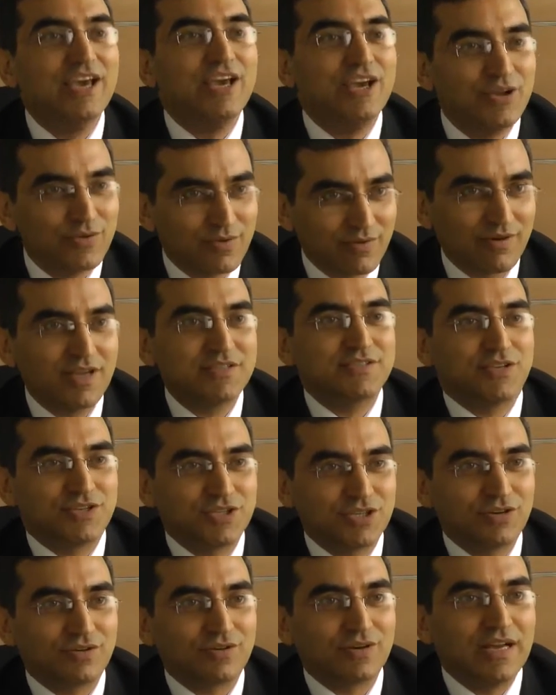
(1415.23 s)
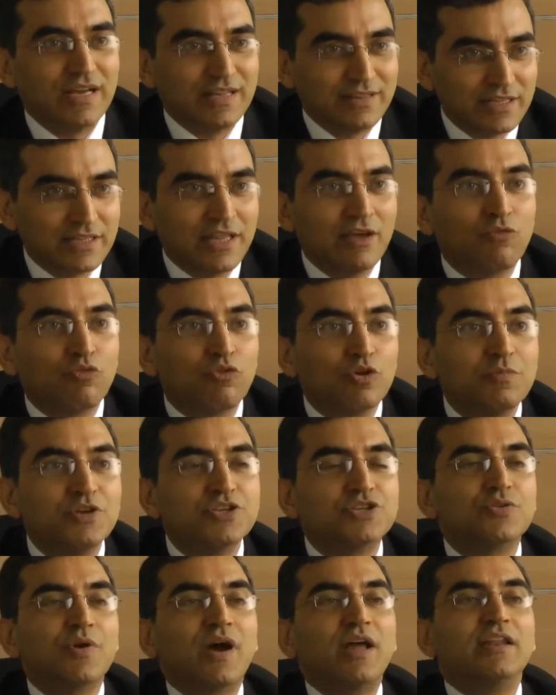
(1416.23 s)
you can rest assured that they would be
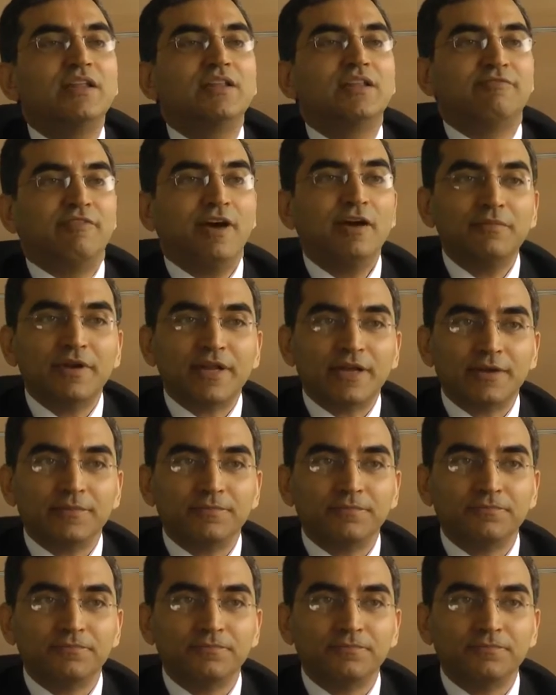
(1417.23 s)
joining the family.